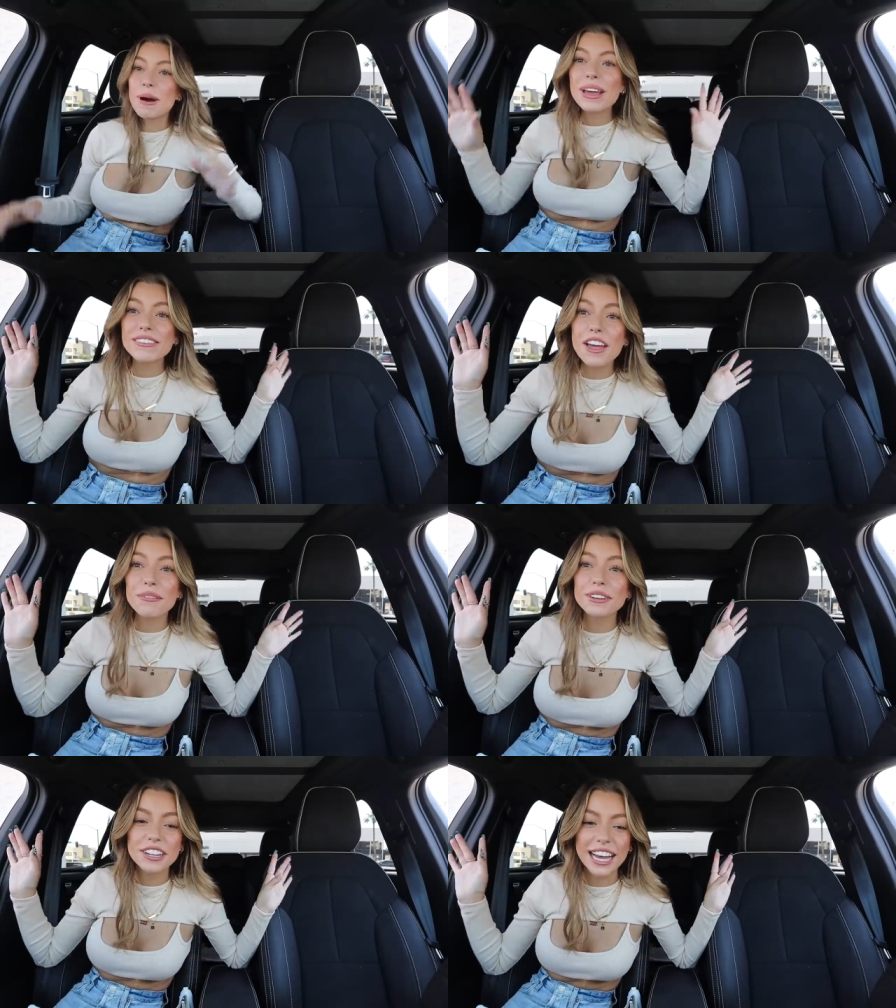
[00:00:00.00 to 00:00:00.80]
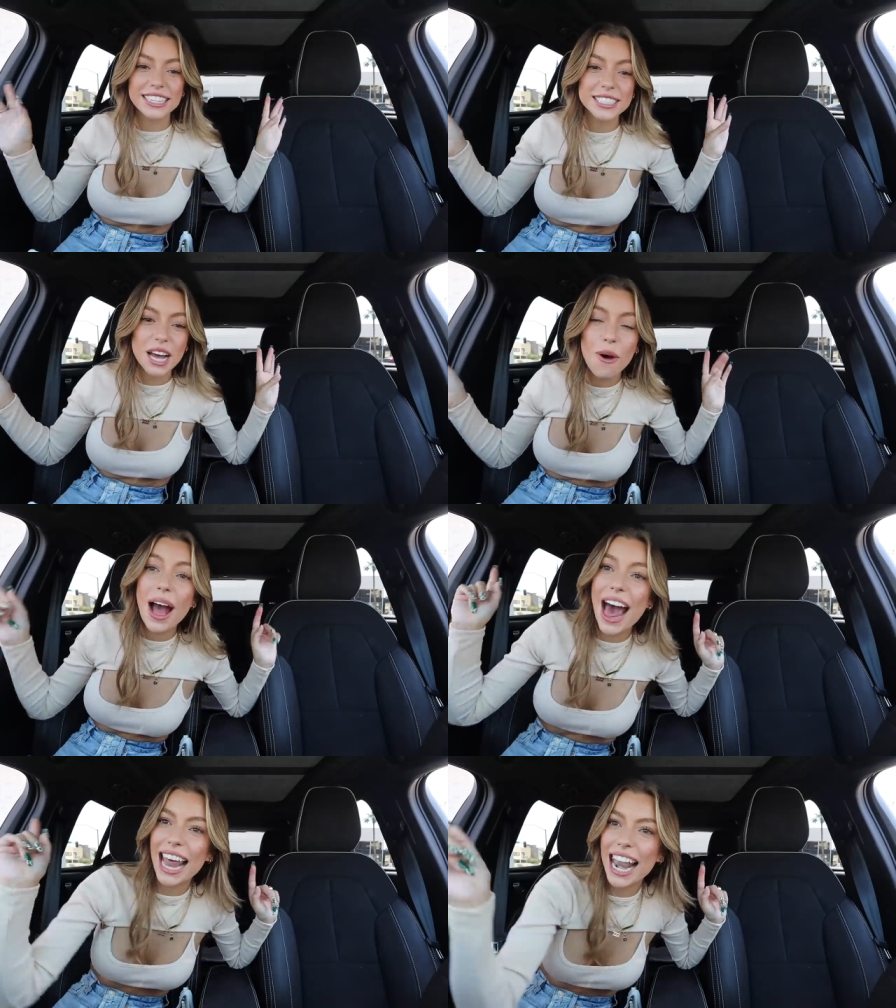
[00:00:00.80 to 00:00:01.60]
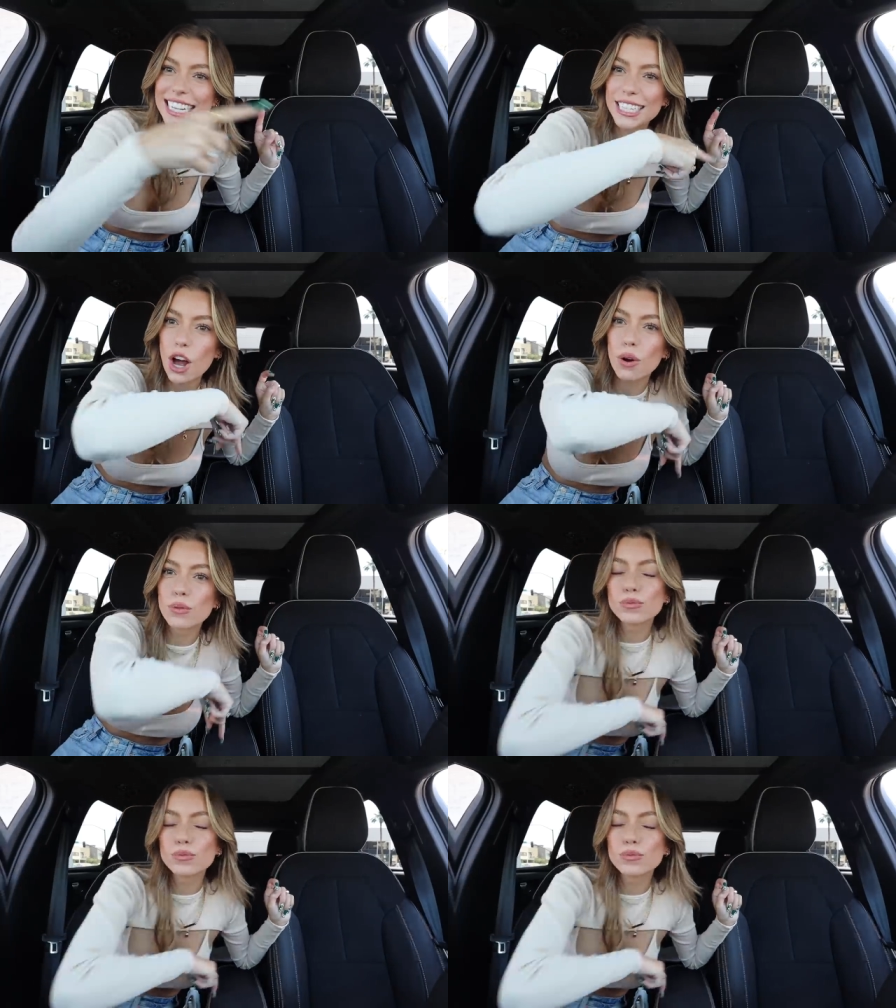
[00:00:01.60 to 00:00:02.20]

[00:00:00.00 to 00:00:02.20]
But we have another one to look at. So let's go.